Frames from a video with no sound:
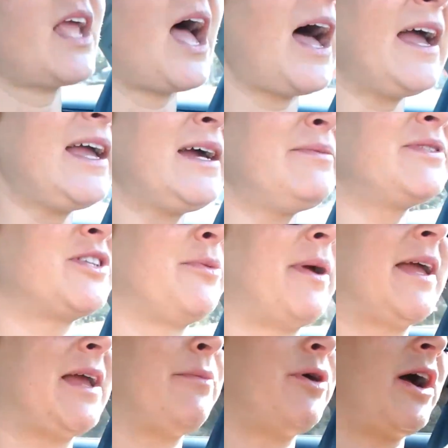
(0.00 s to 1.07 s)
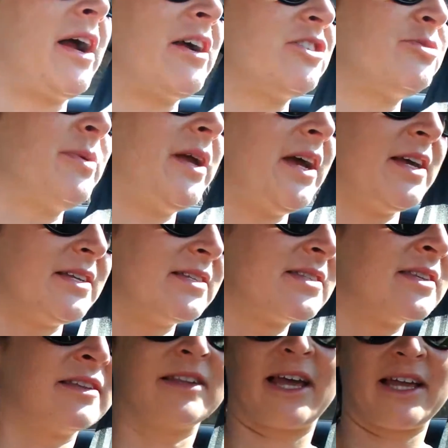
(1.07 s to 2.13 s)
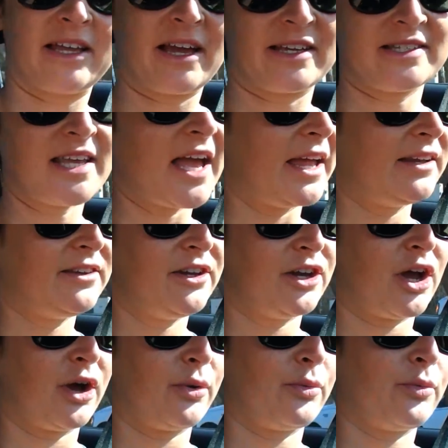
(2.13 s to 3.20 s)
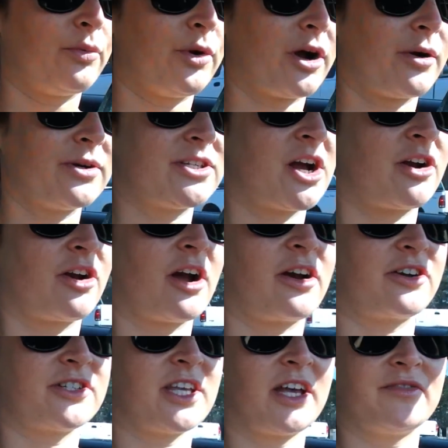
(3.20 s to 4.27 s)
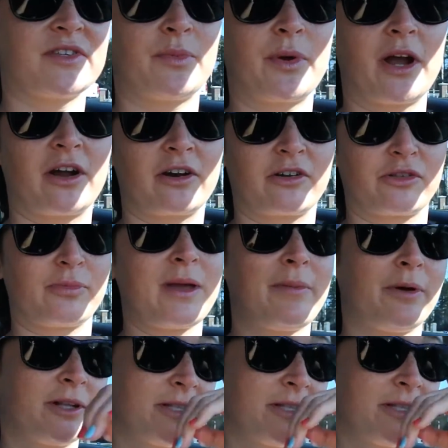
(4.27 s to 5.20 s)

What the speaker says: I am still making progress. Because like I said, you know, we're always harder on ourselves than we are on other people.